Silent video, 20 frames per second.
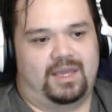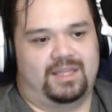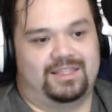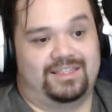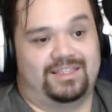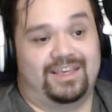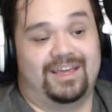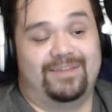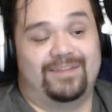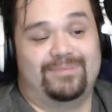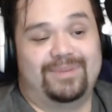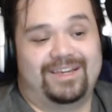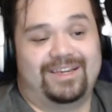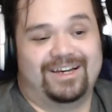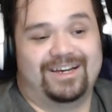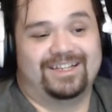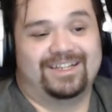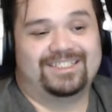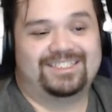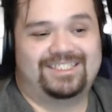then
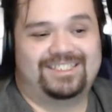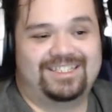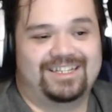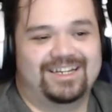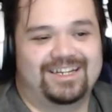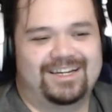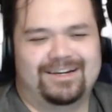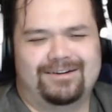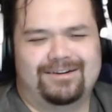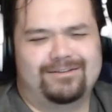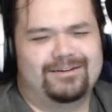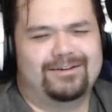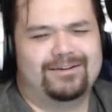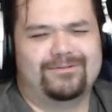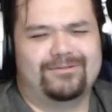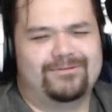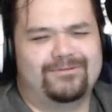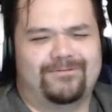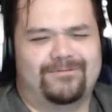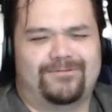because
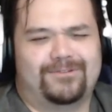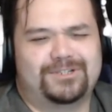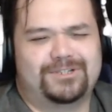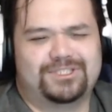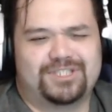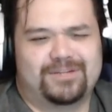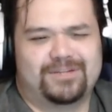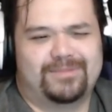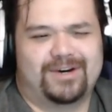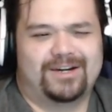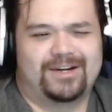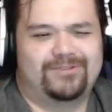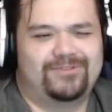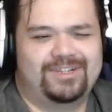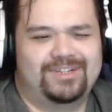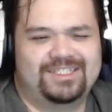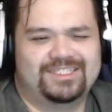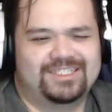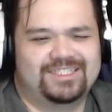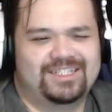for some odd
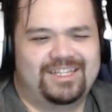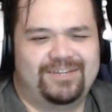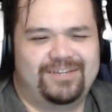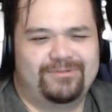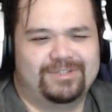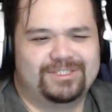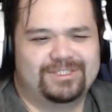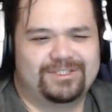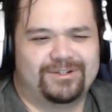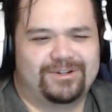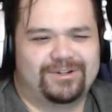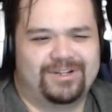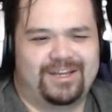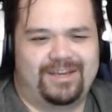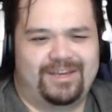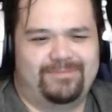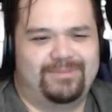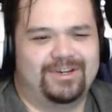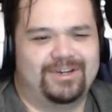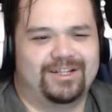reason he was on a
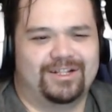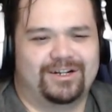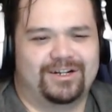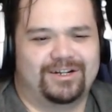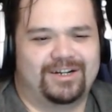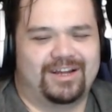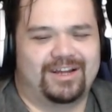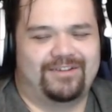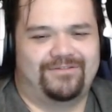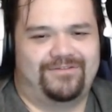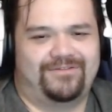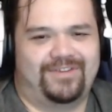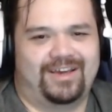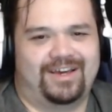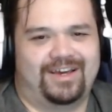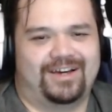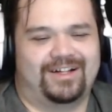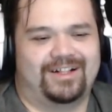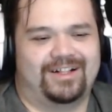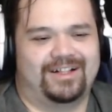pillar that
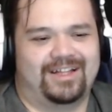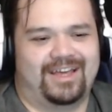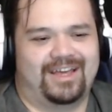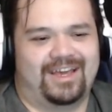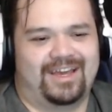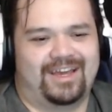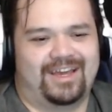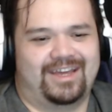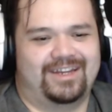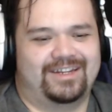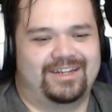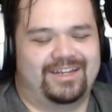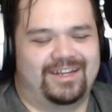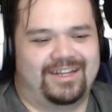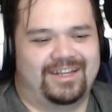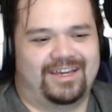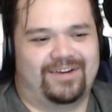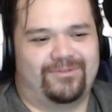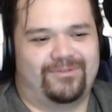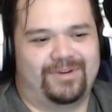fell, and then he
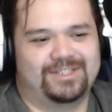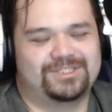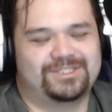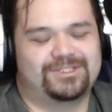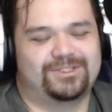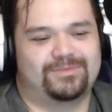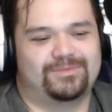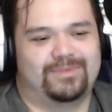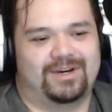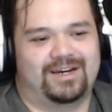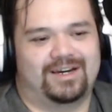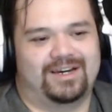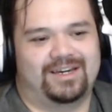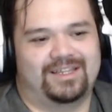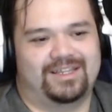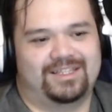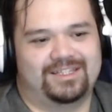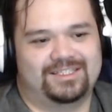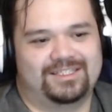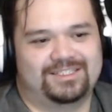got rescued by
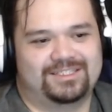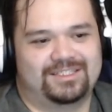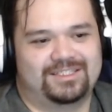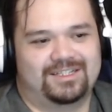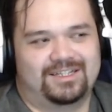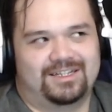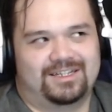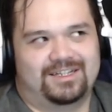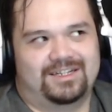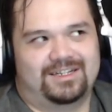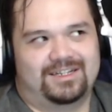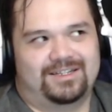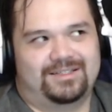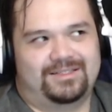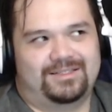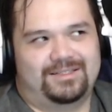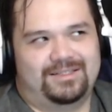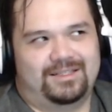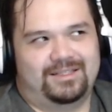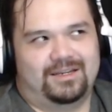this
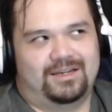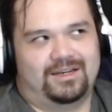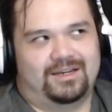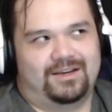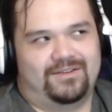uh,